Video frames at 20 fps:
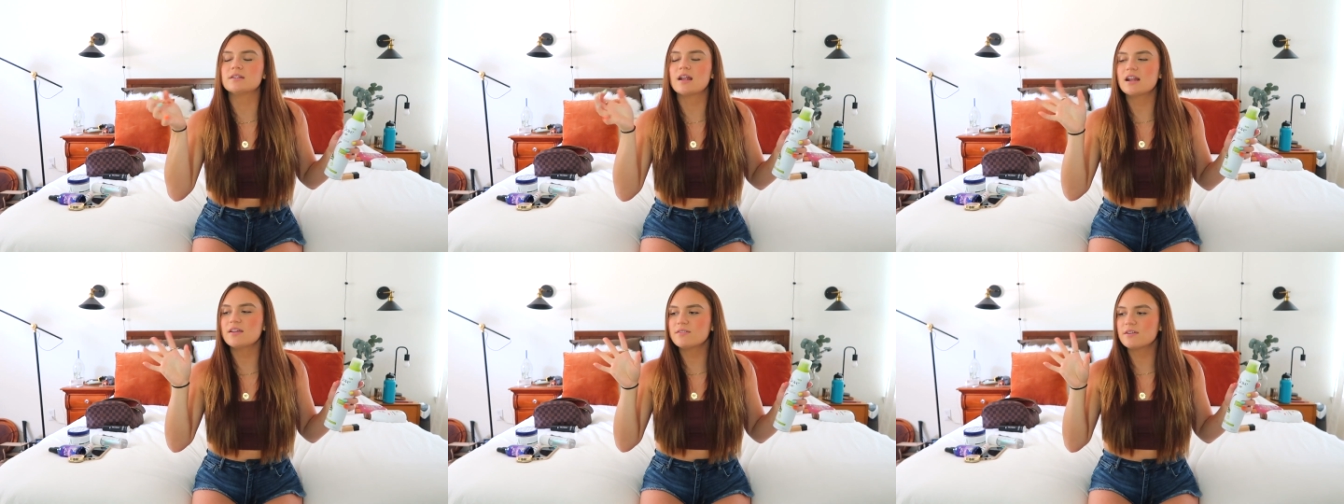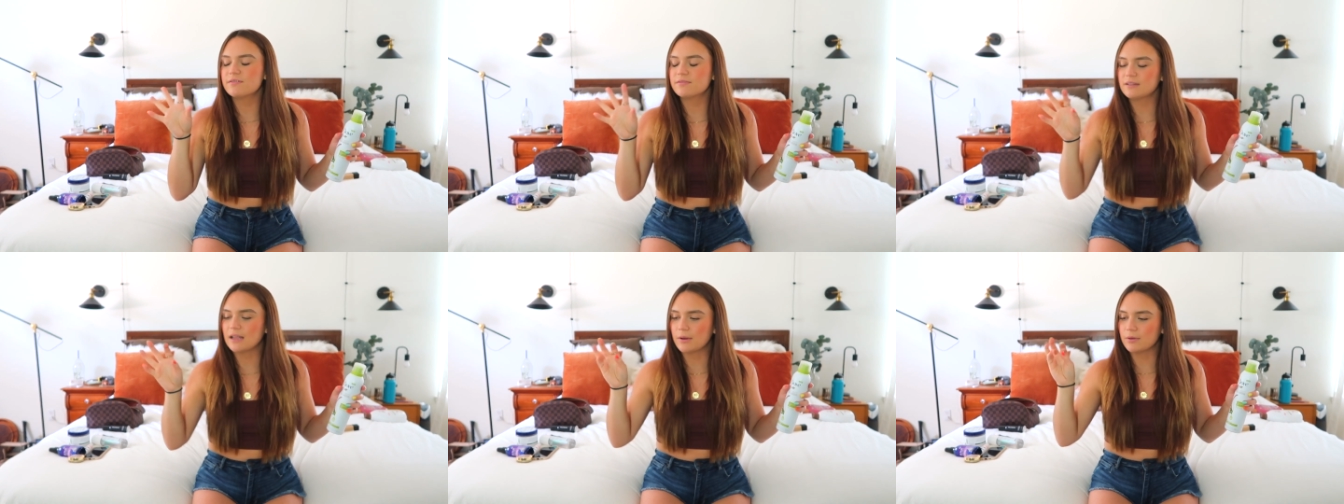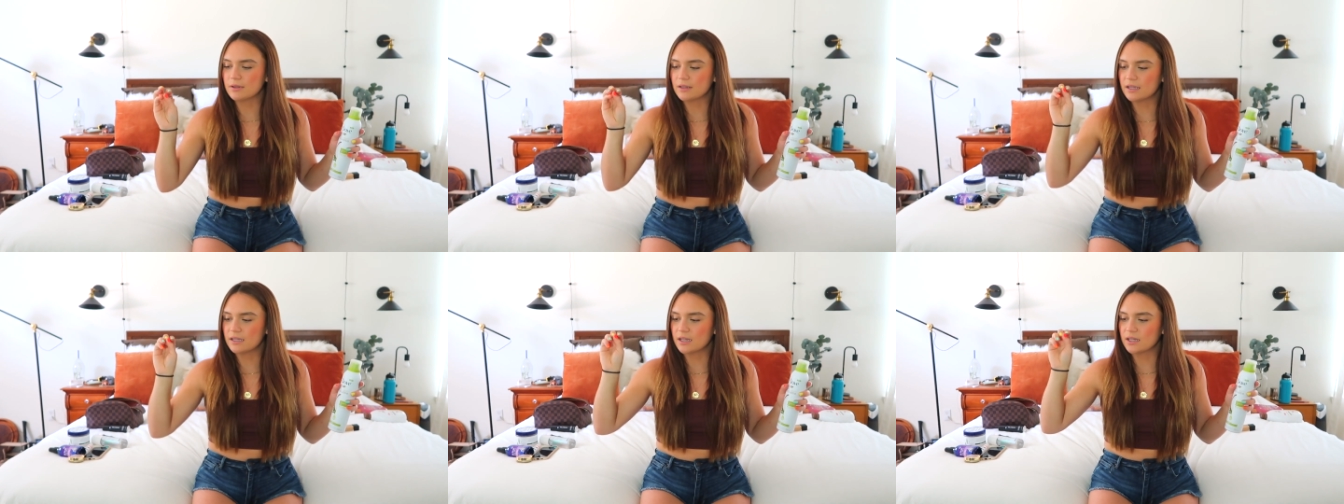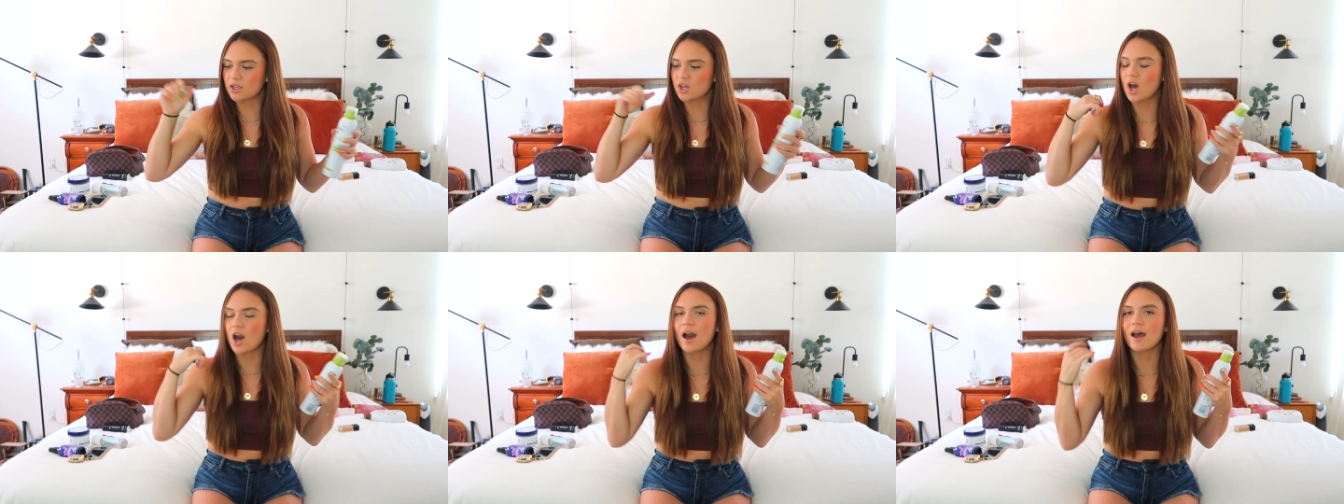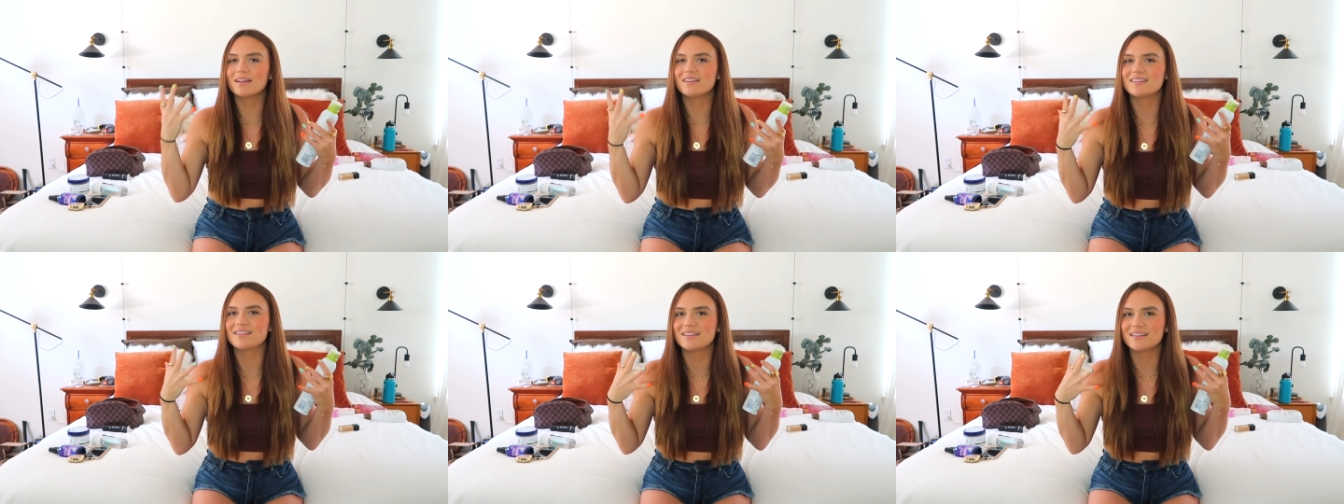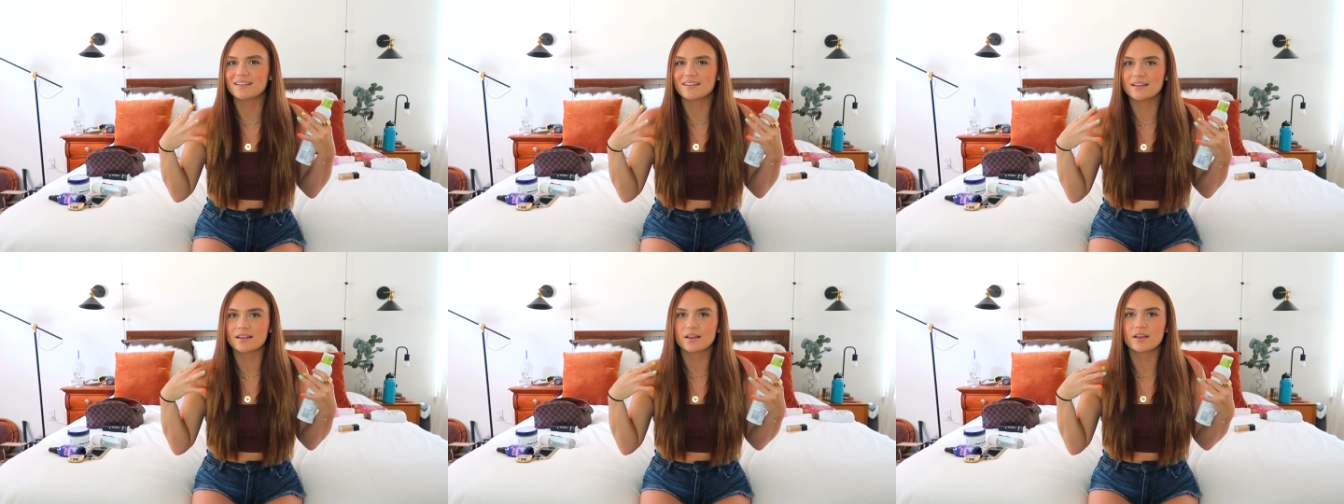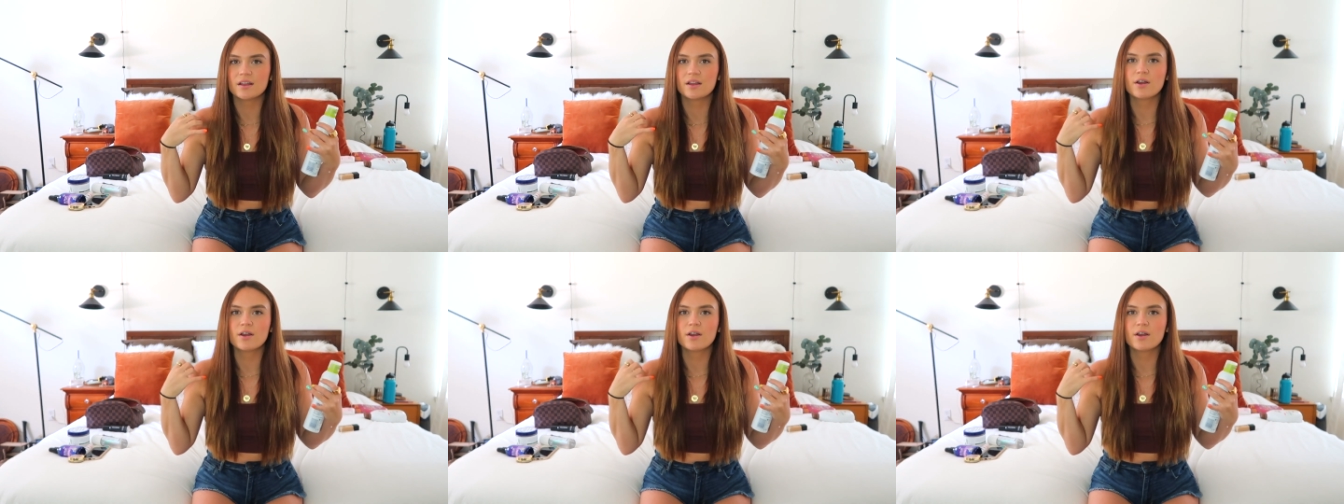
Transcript: not even a flower, like a cotton,